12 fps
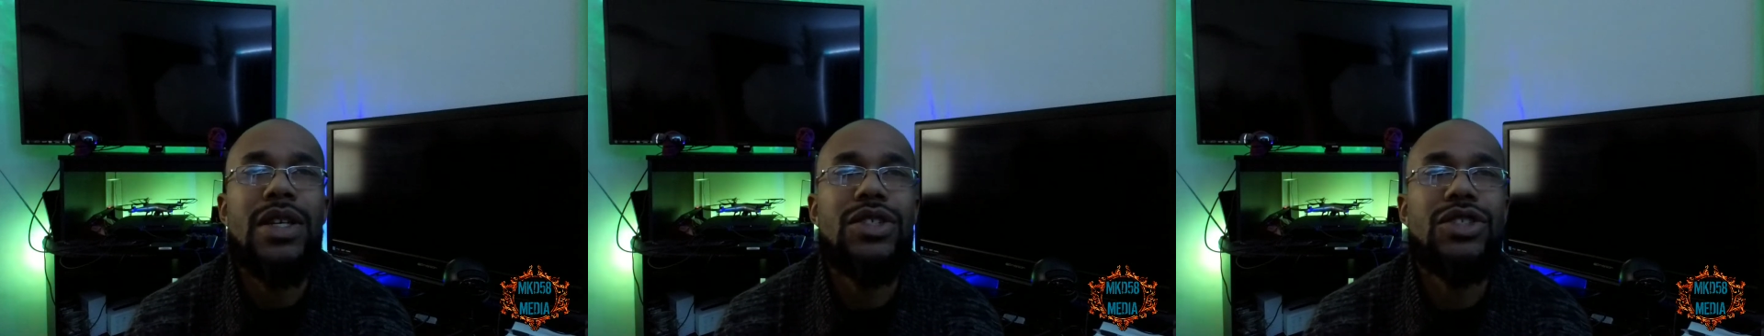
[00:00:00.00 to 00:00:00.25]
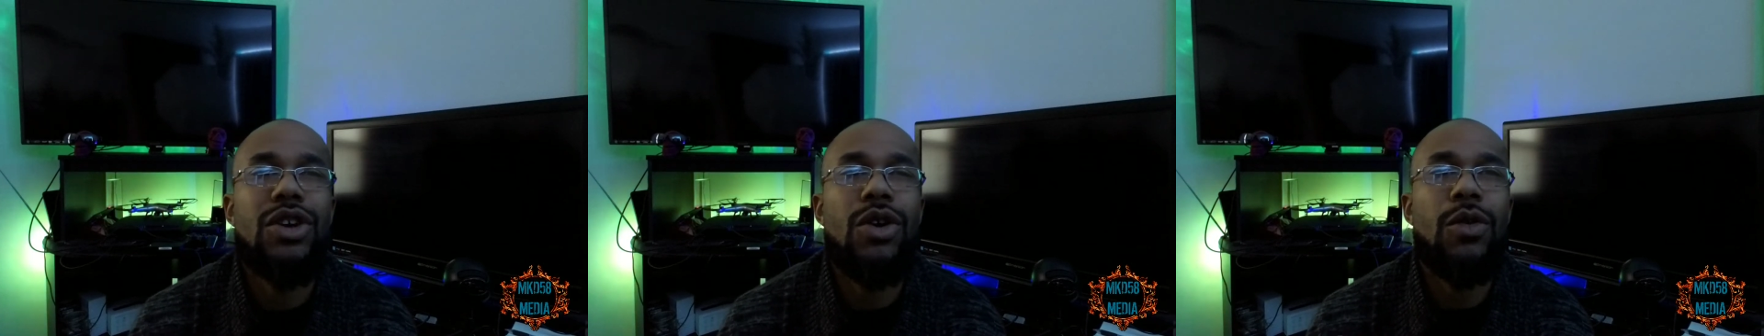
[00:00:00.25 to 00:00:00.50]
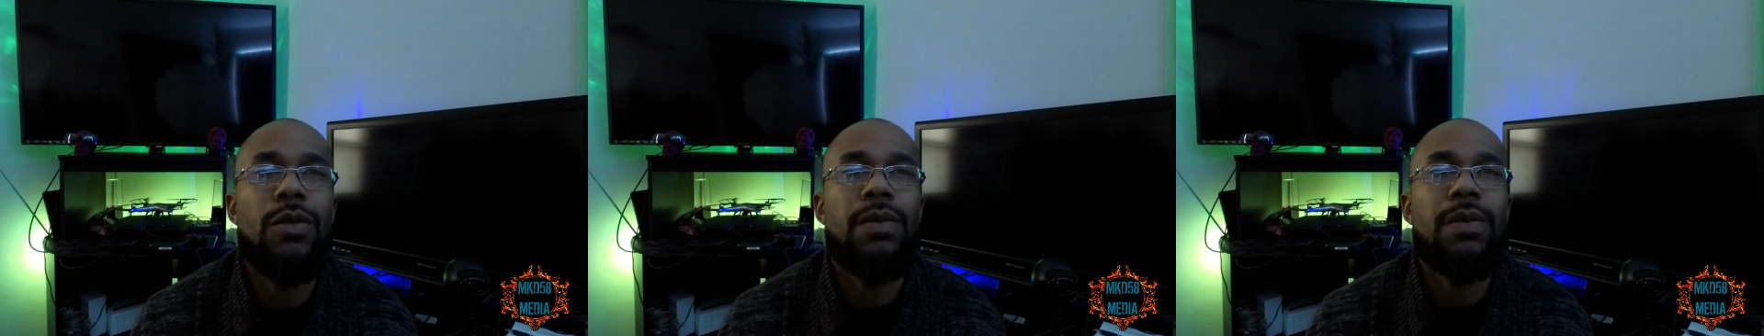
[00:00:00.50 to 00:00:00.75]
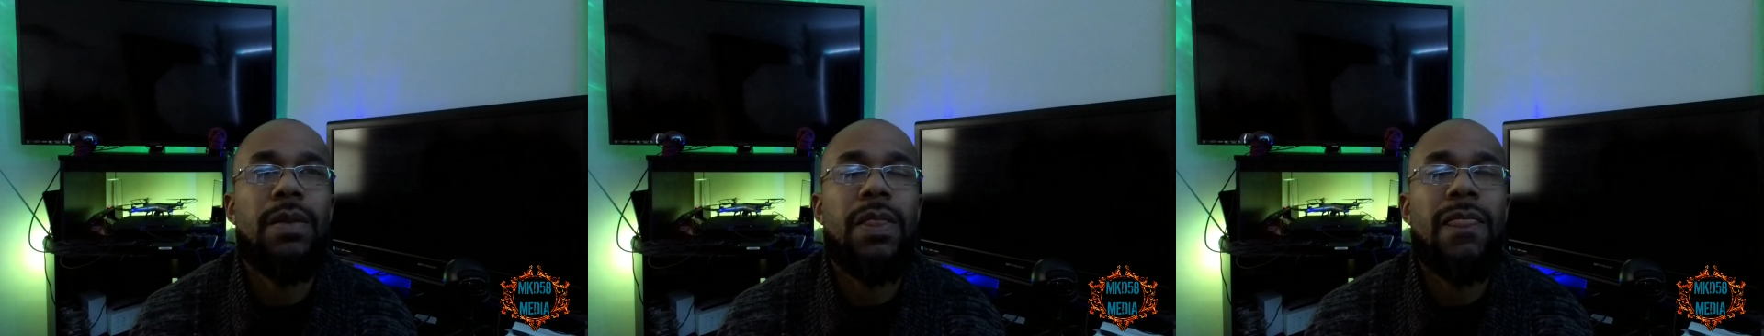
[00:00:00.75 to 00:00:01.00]
So,
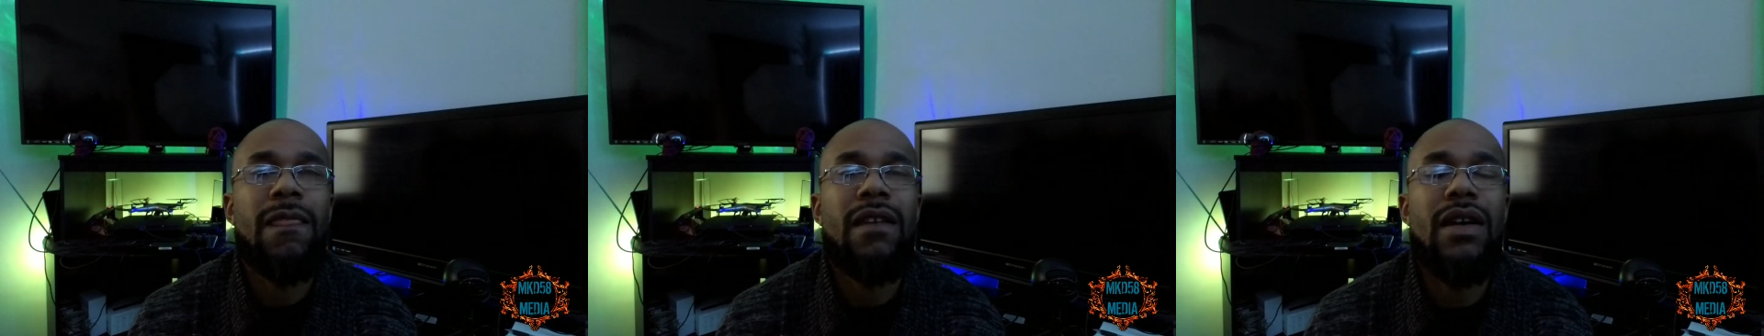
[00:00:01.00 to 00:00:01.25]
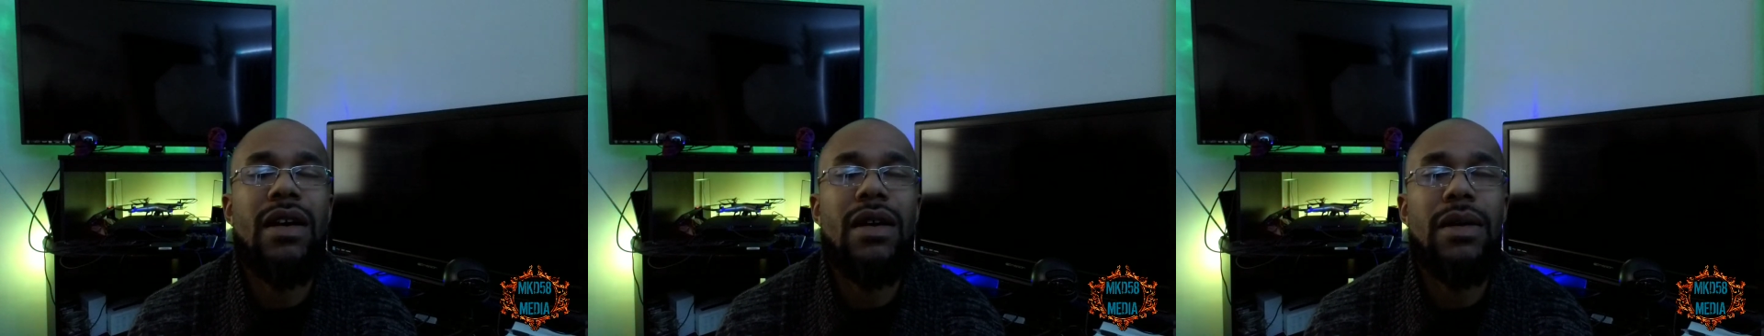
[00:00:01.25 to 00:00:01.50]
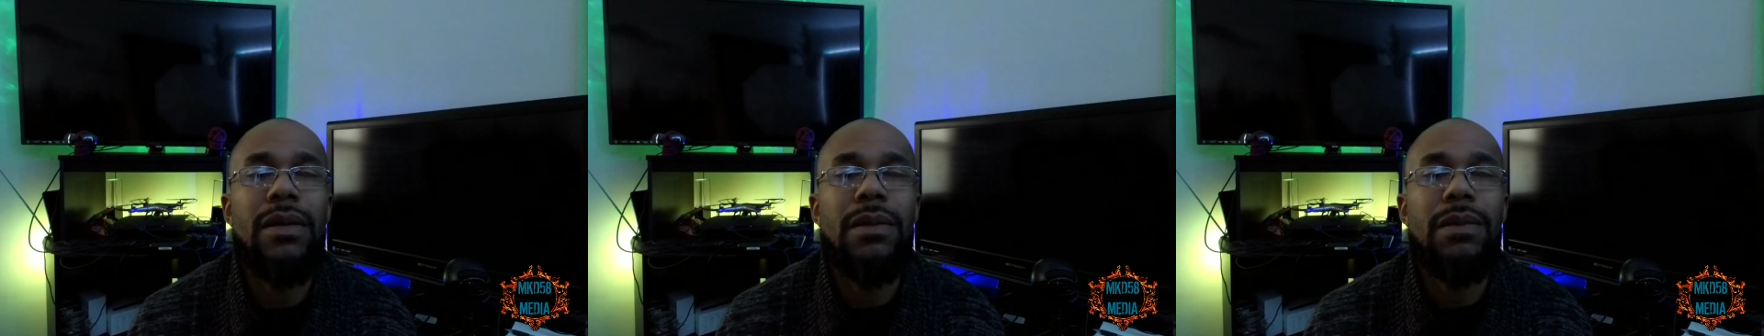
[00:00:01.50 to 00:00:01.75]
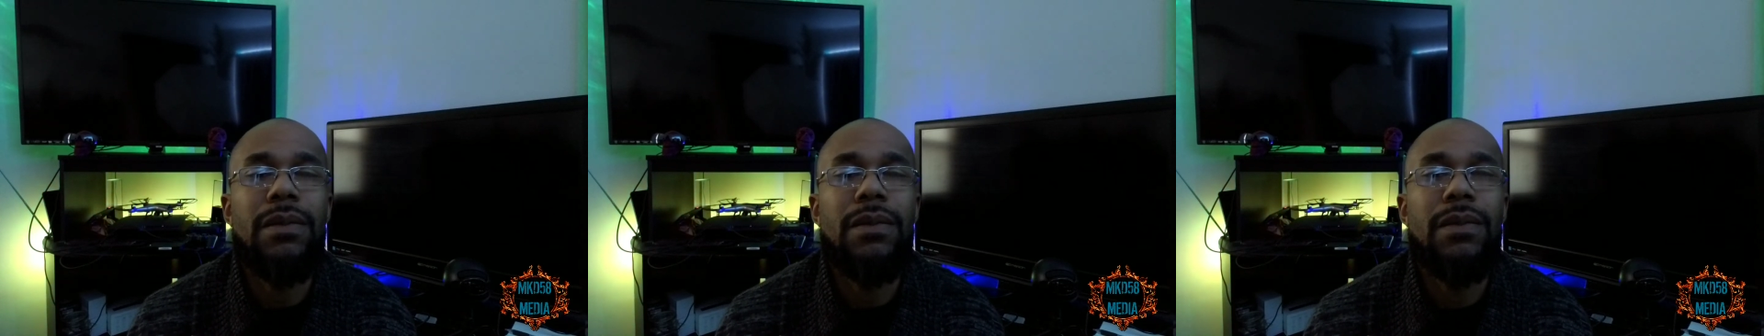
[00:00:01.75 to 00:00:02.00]

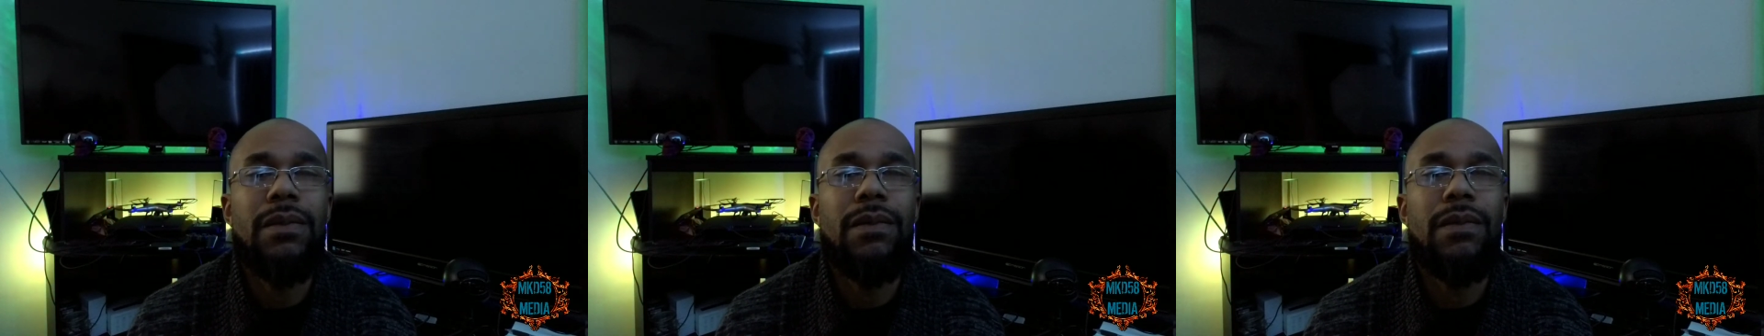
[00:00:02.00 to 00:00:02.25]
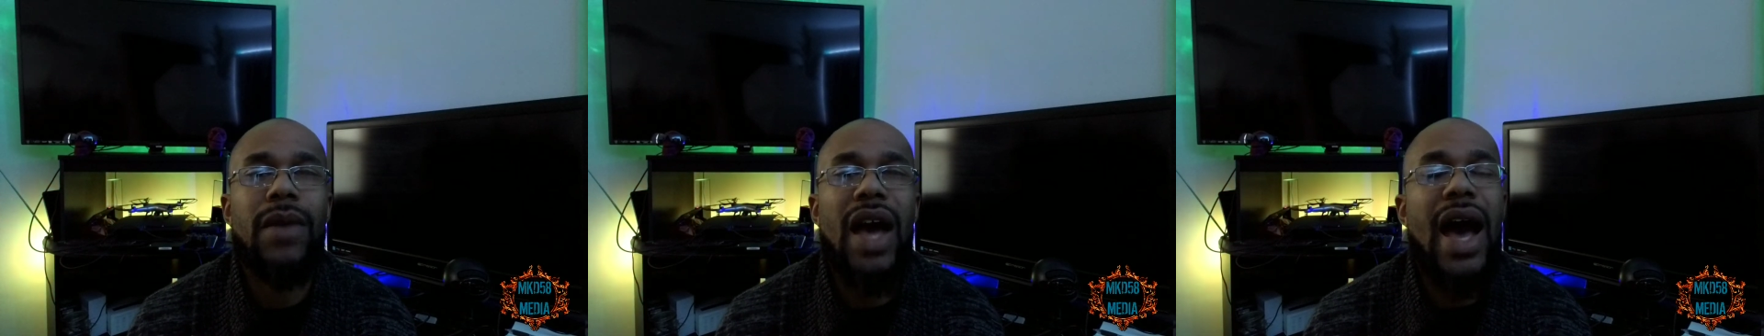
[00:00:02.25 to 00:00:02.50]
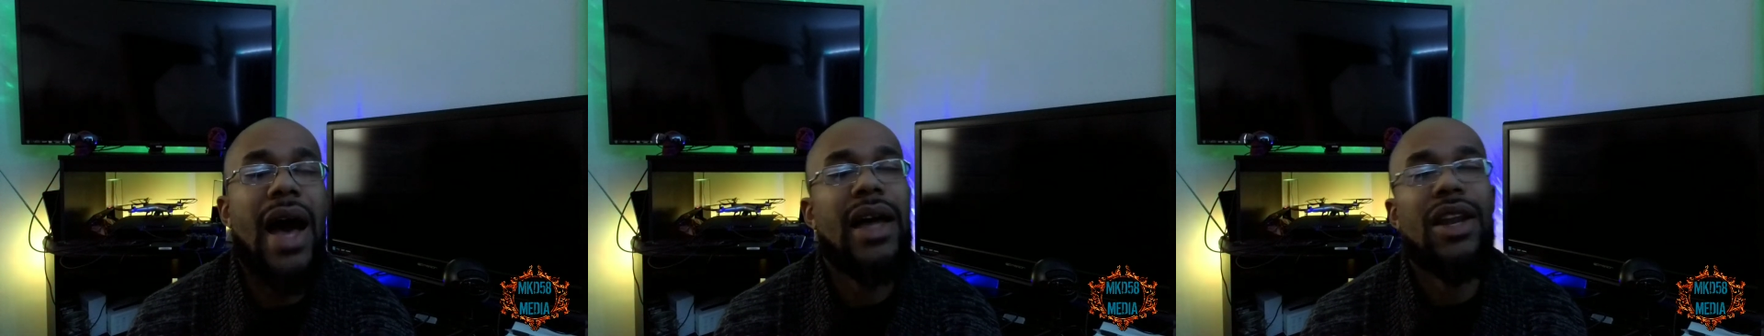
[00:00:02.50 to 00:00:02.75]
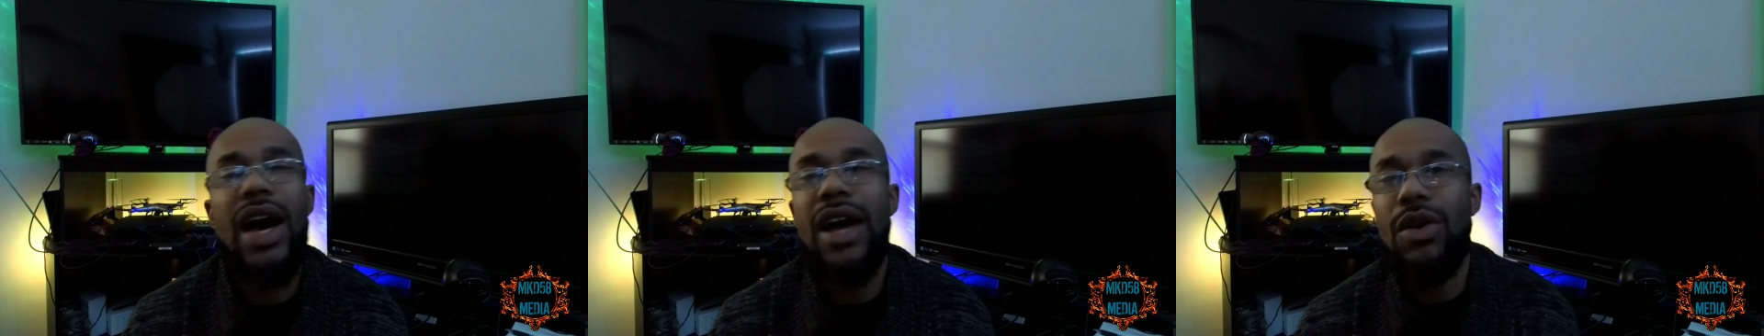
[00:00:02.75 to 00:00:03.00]

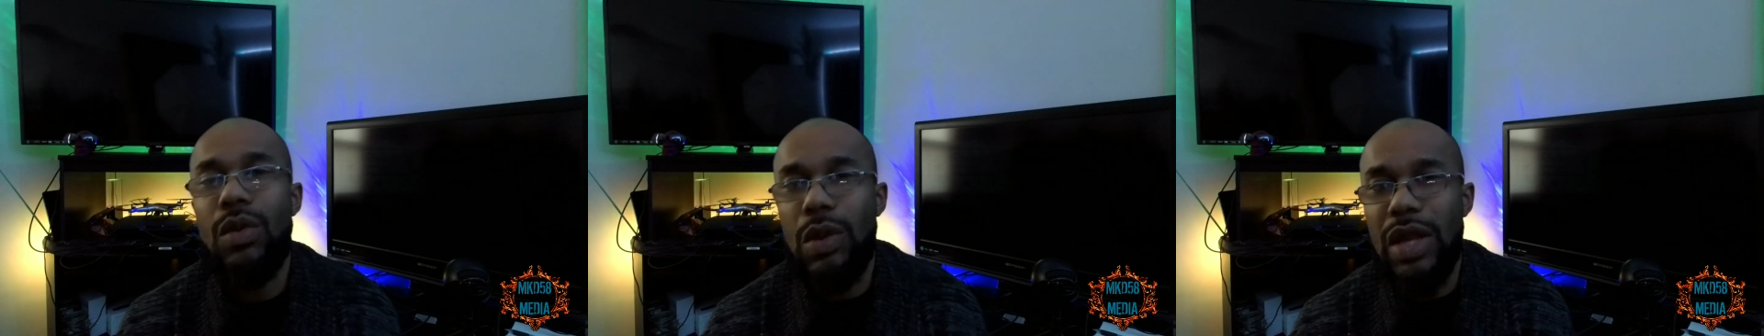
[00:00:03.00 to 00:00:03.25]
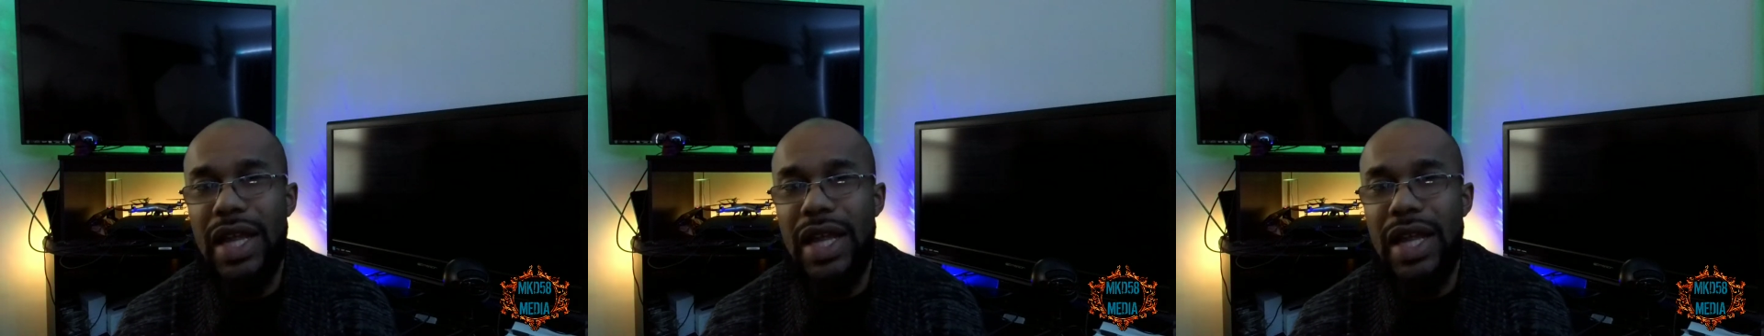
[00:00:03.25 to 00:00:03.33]
I don't